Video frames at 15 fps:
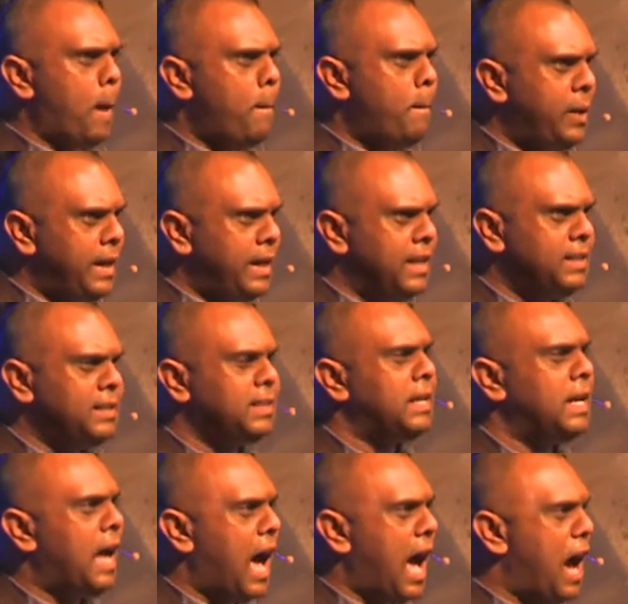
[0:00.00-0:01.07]
Please,
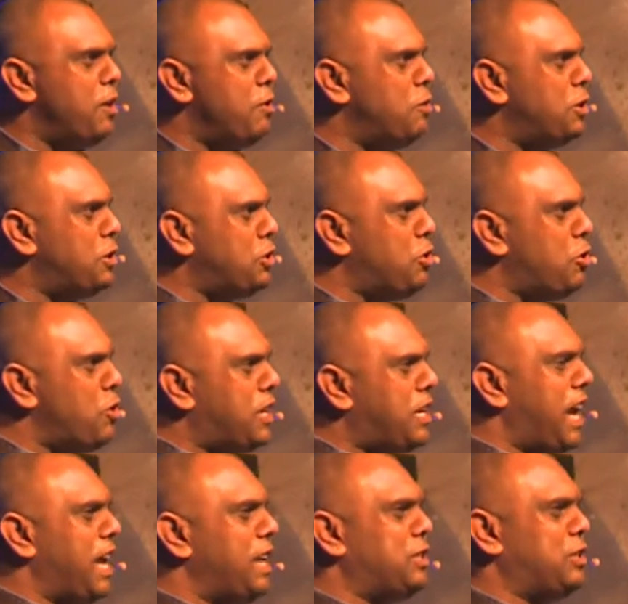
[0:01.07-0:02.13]
I don't want you to go and
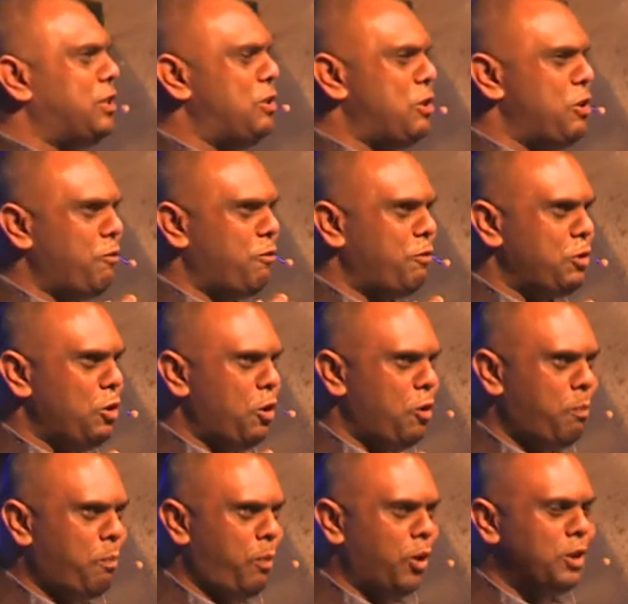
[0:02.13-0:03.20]
cancel your
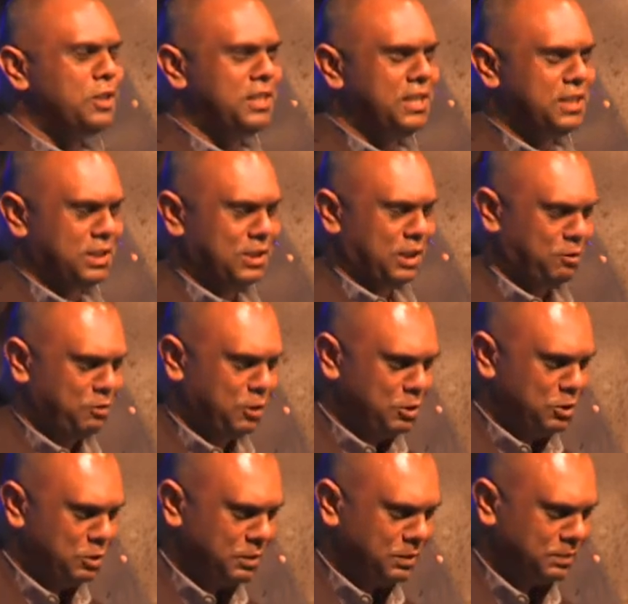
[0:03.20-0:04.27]
policies this
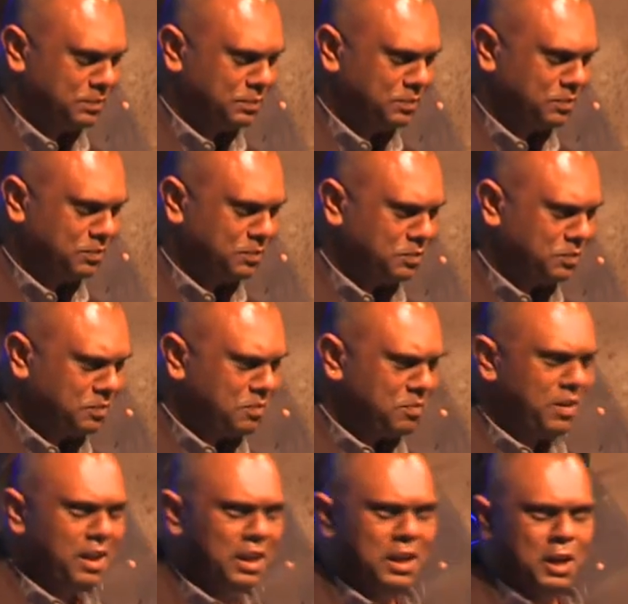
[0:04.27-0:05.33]
afternoon.
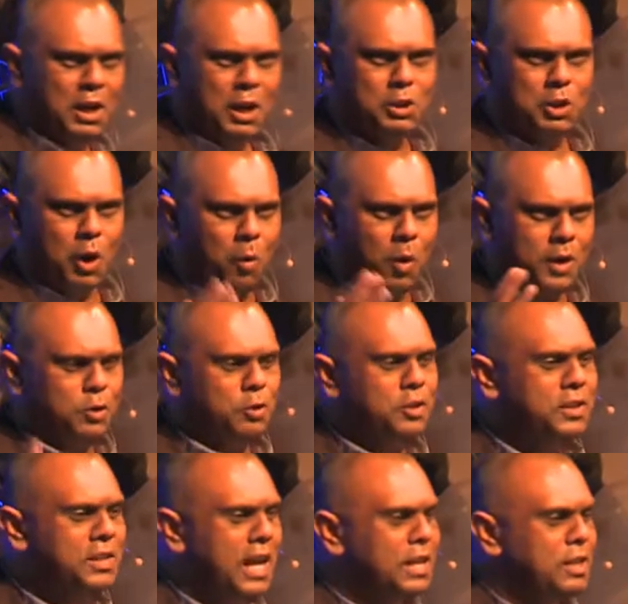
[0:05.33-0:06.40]
So I want to
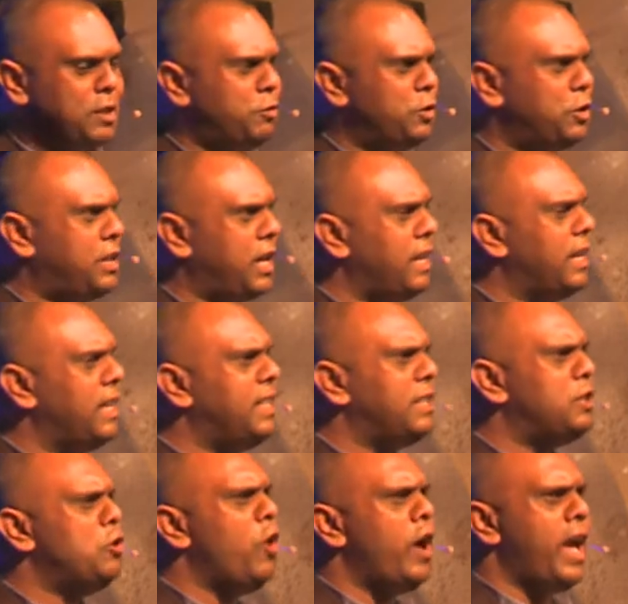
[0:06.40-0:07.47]
start off with saying that there's
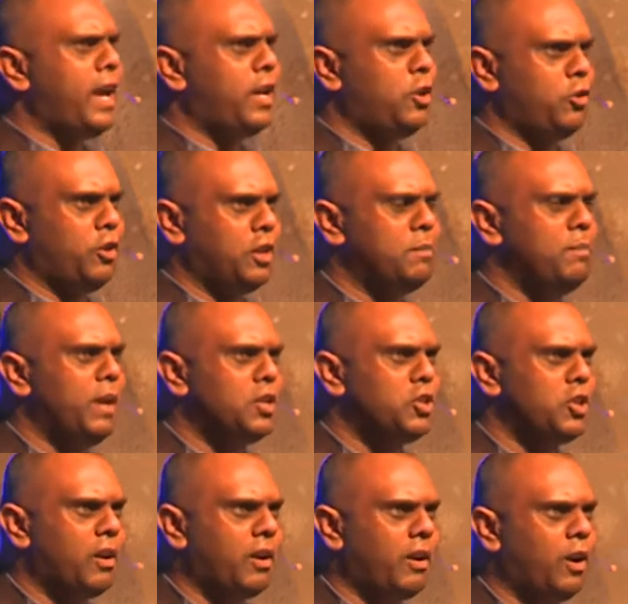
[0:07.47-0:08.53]
no accurate
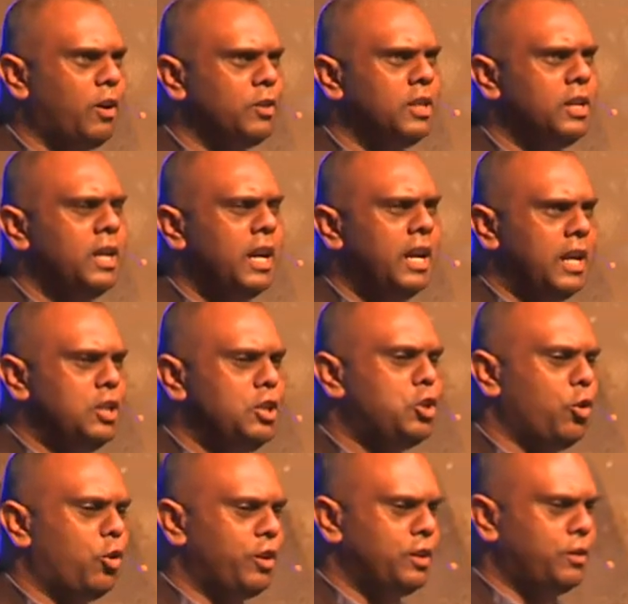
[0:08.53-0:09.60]
measure around
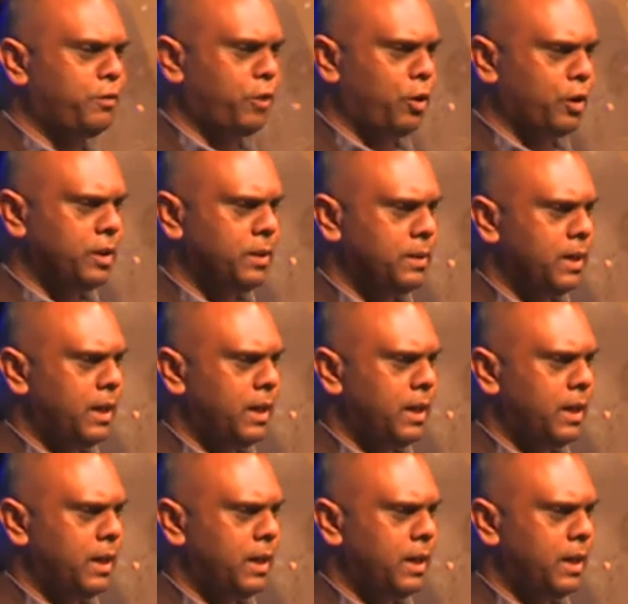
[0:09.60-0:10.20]
insurance fraud.